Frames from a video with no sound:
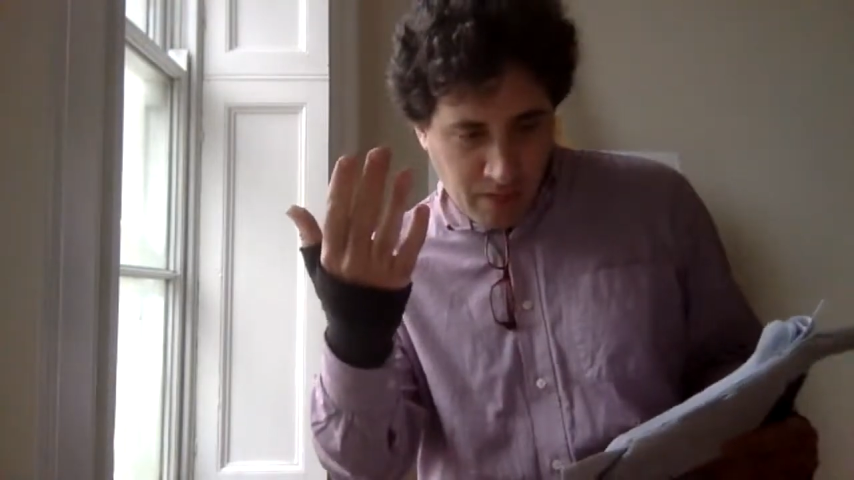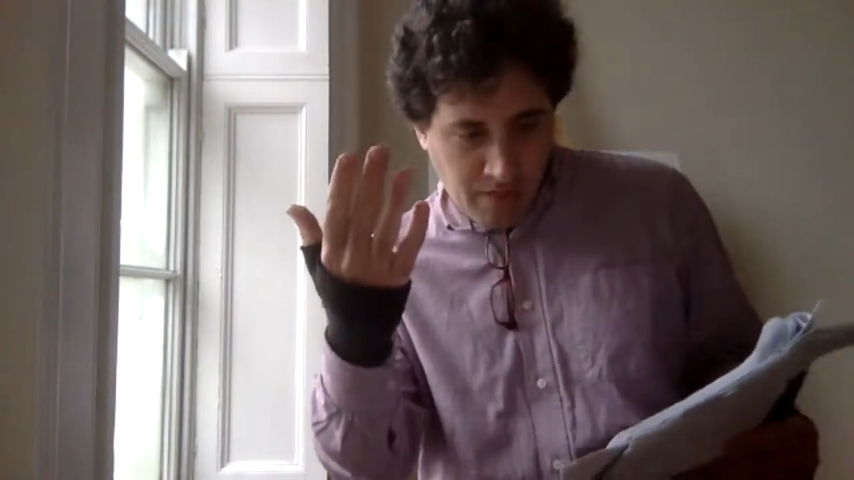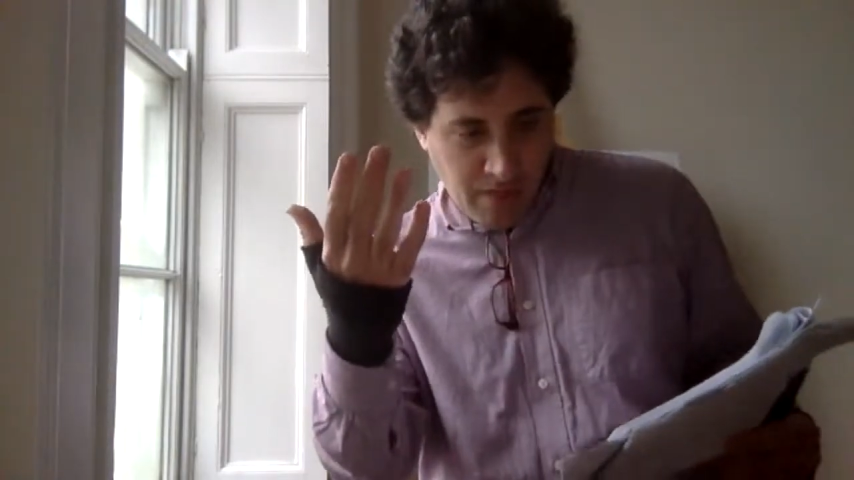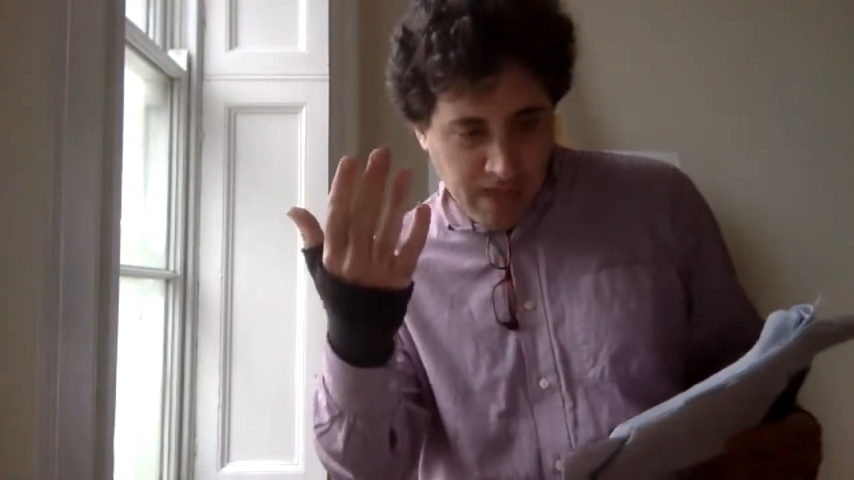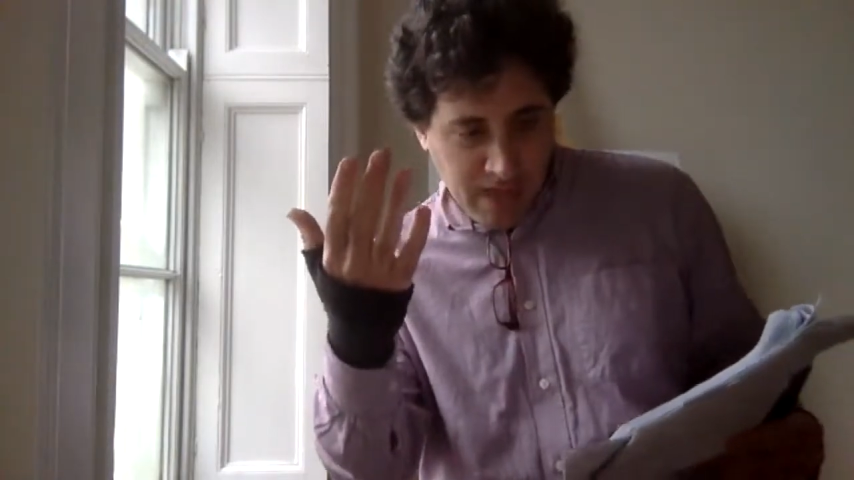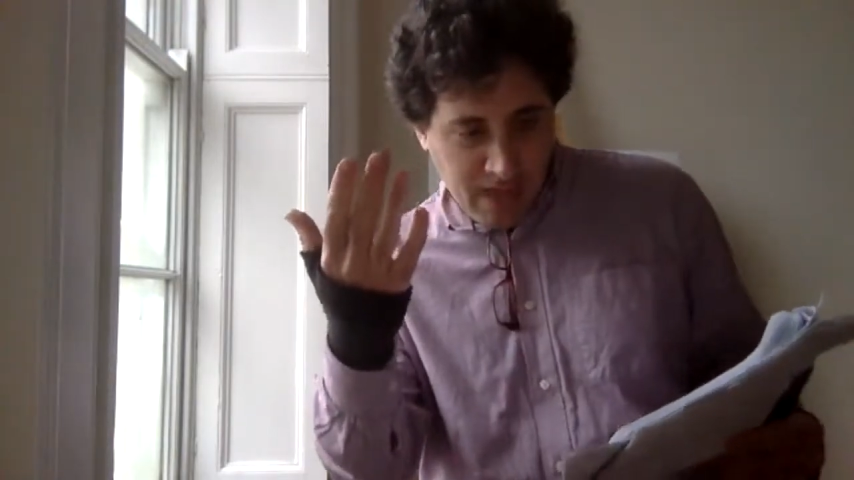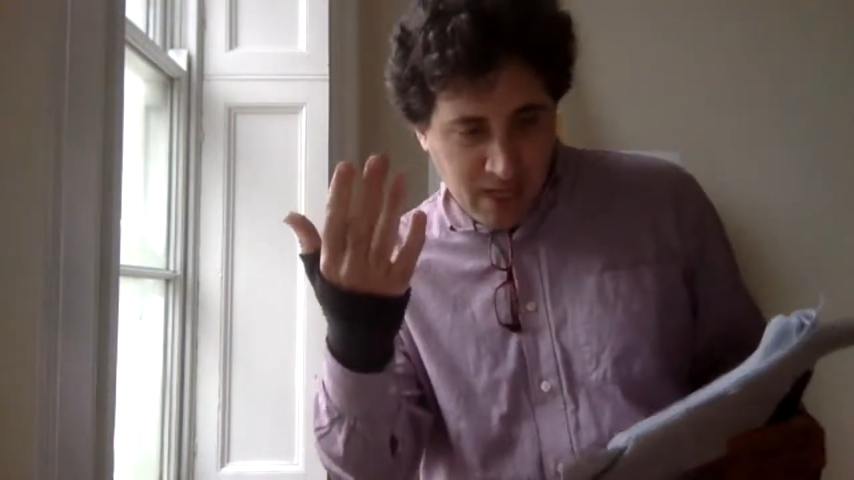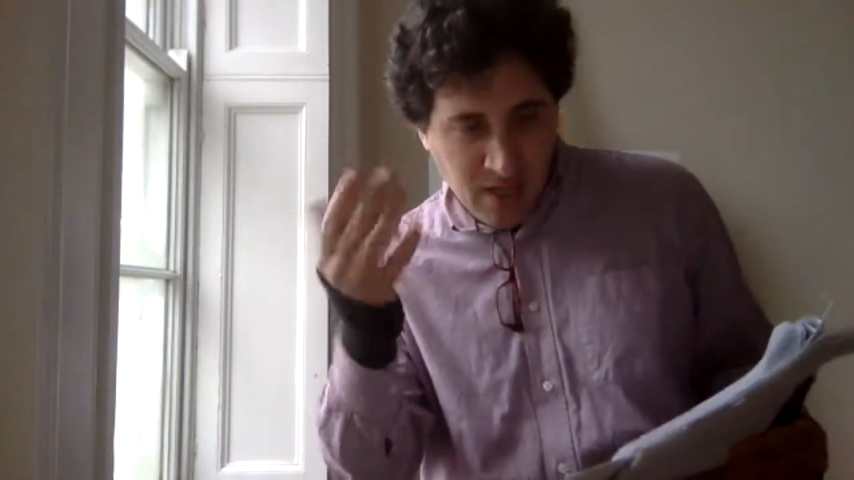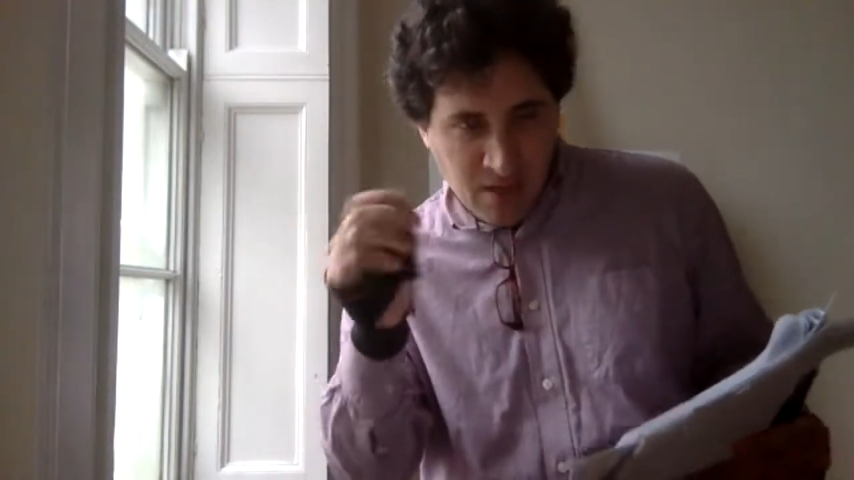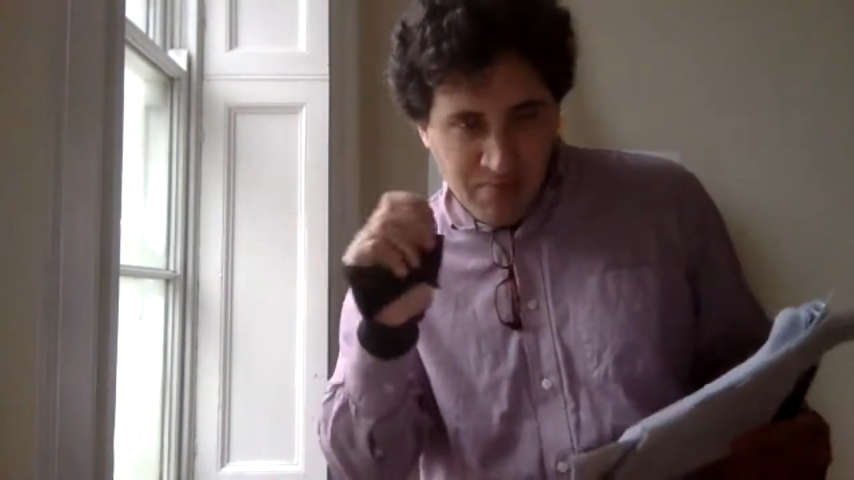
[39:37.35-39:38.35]
the fact
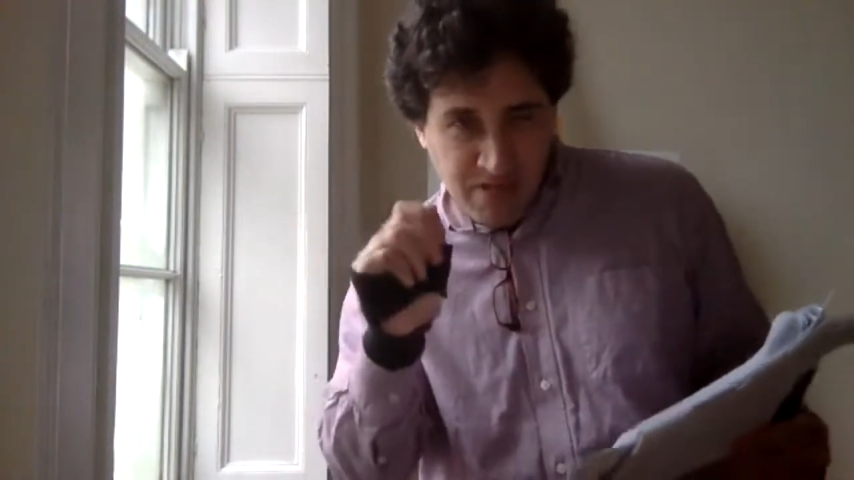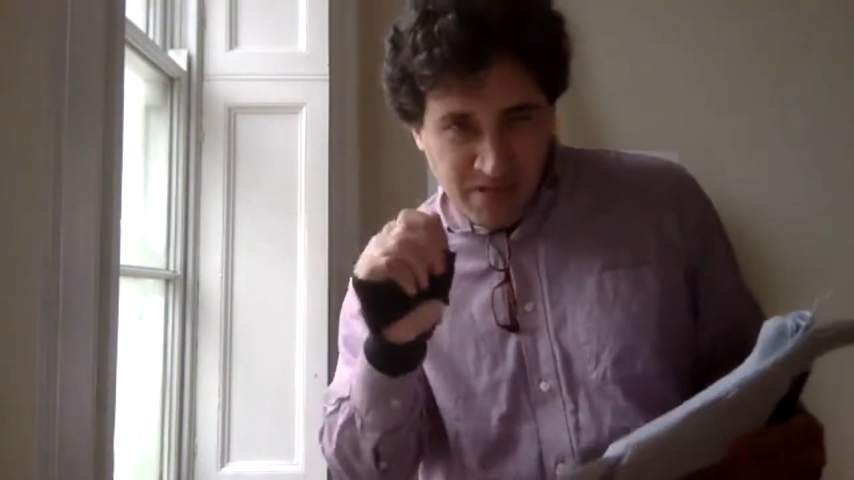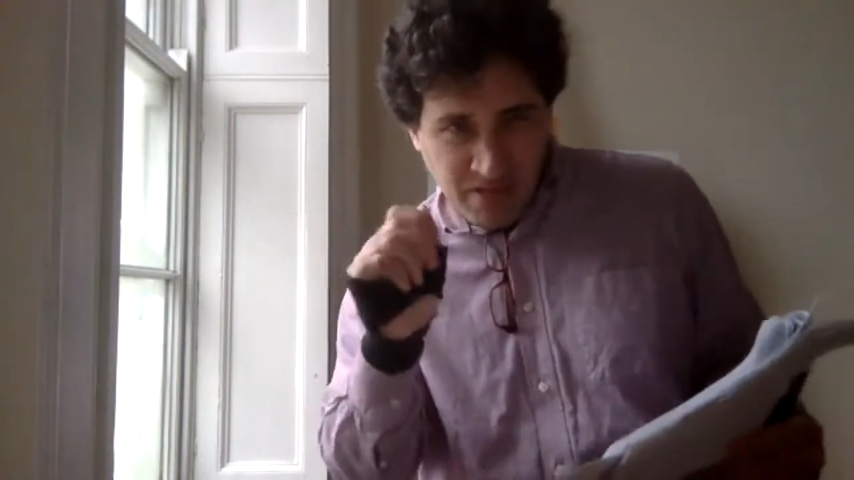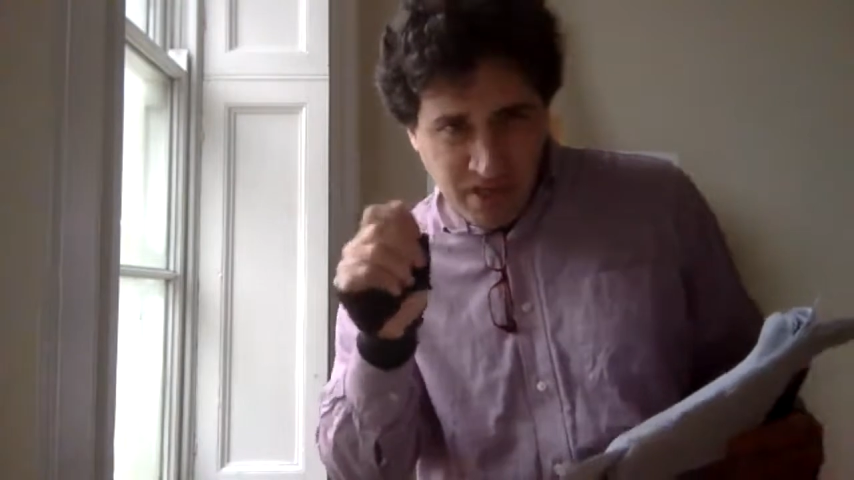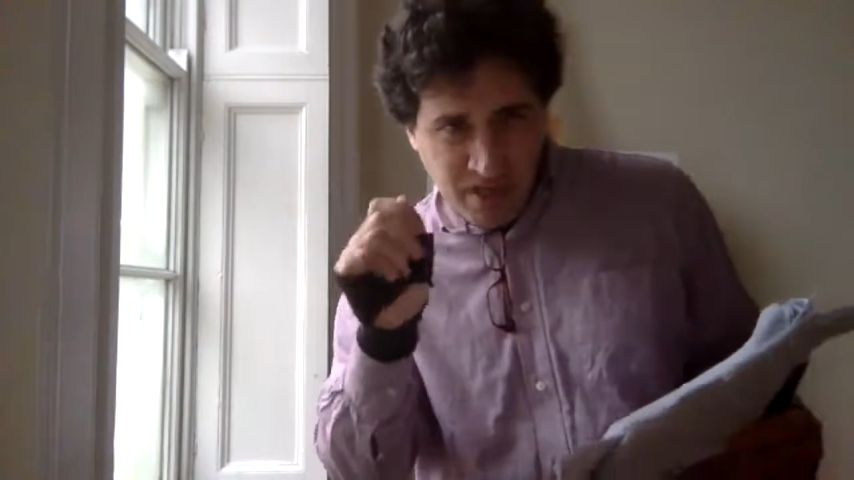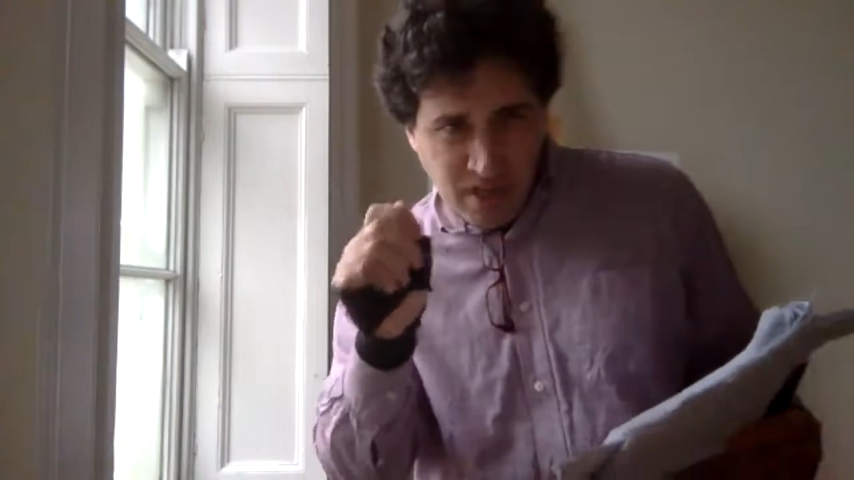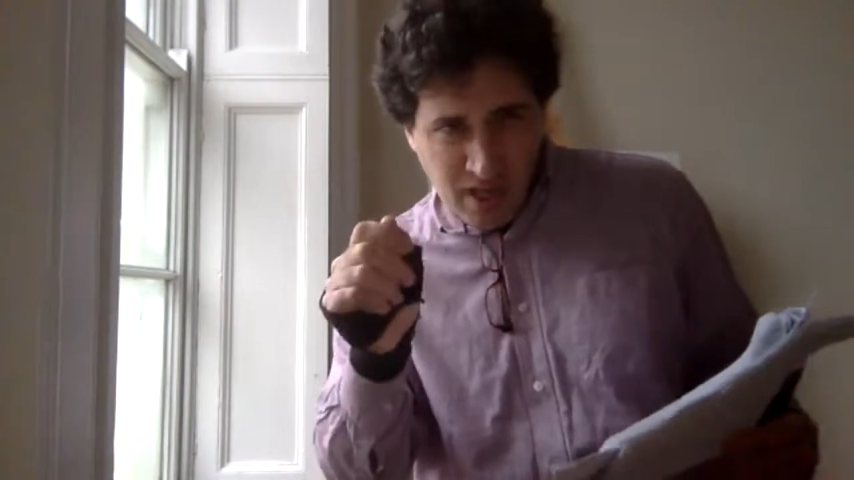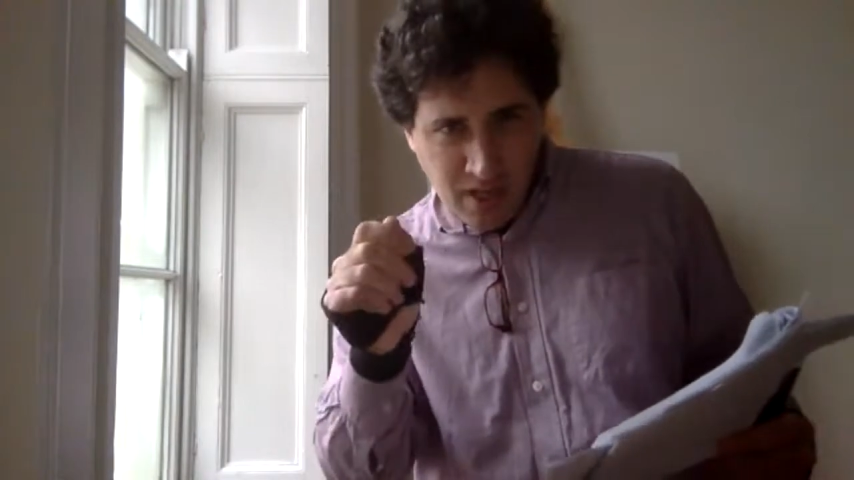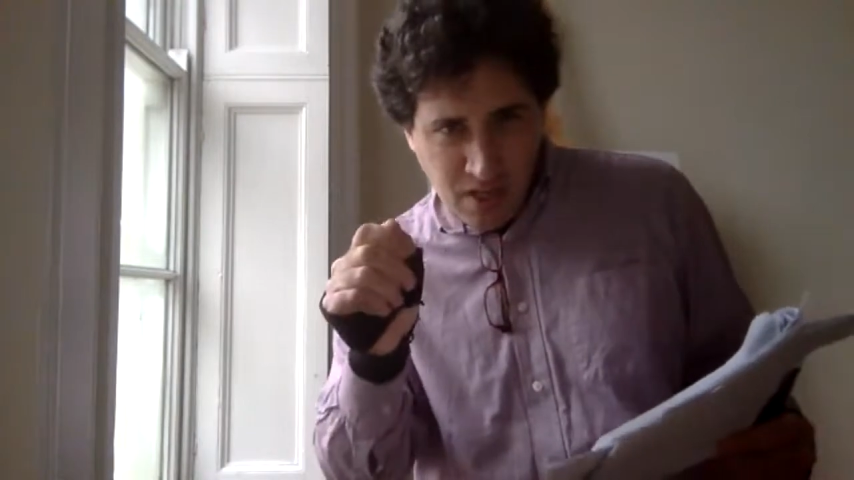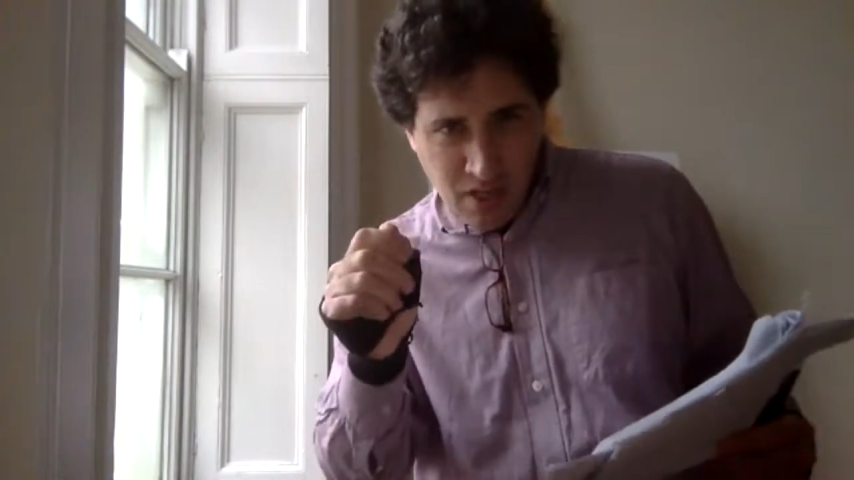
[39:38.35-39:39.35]
that B is not
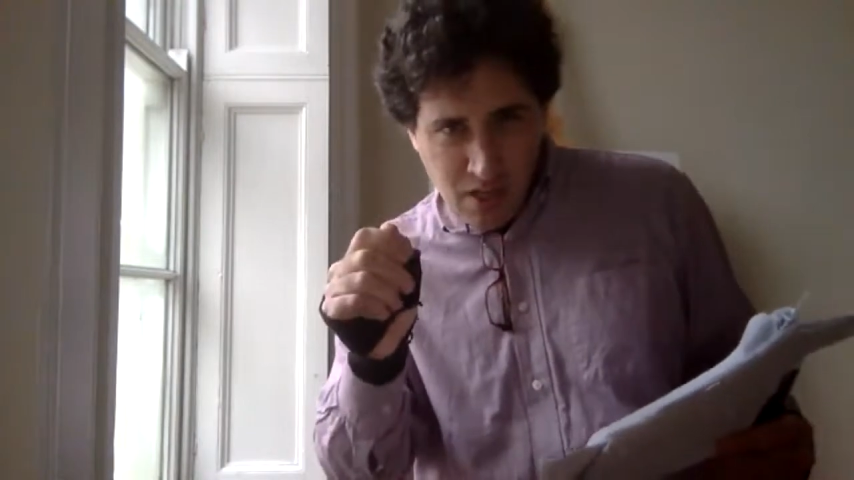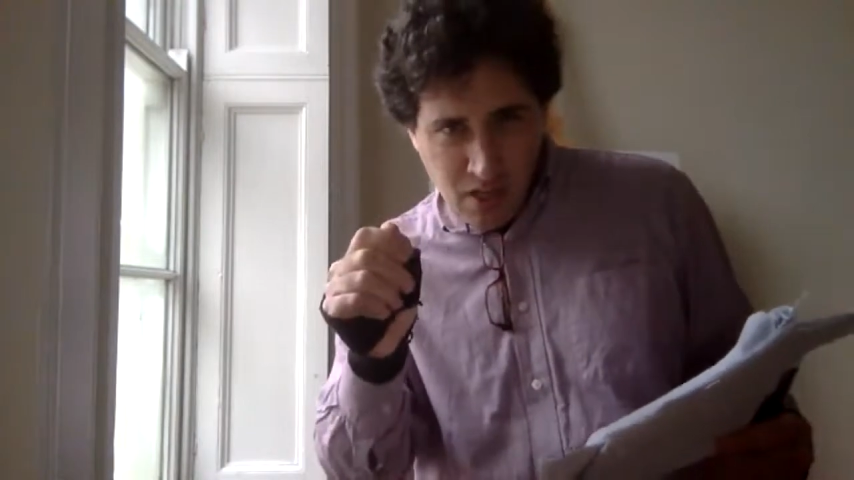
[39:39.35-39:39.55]
ahead